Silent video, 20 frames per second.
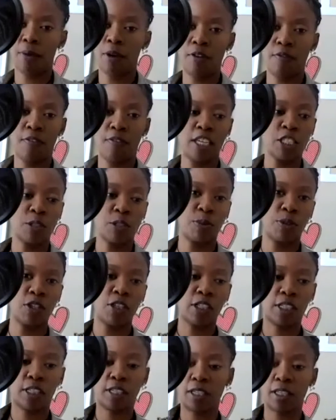on
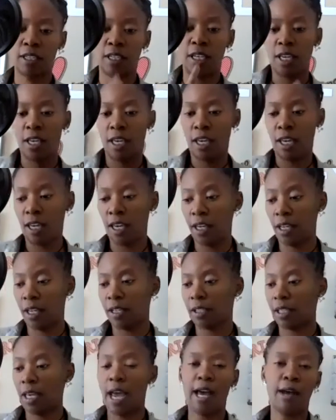Facebook
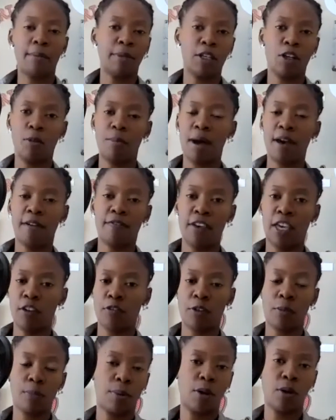and comment on my
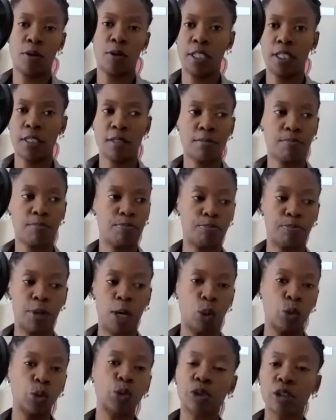favorite poet's
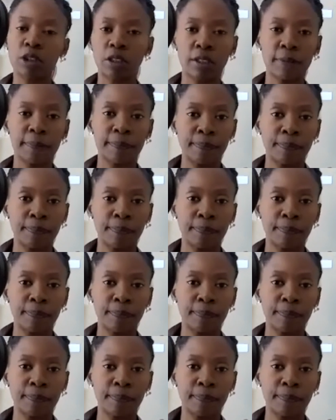post,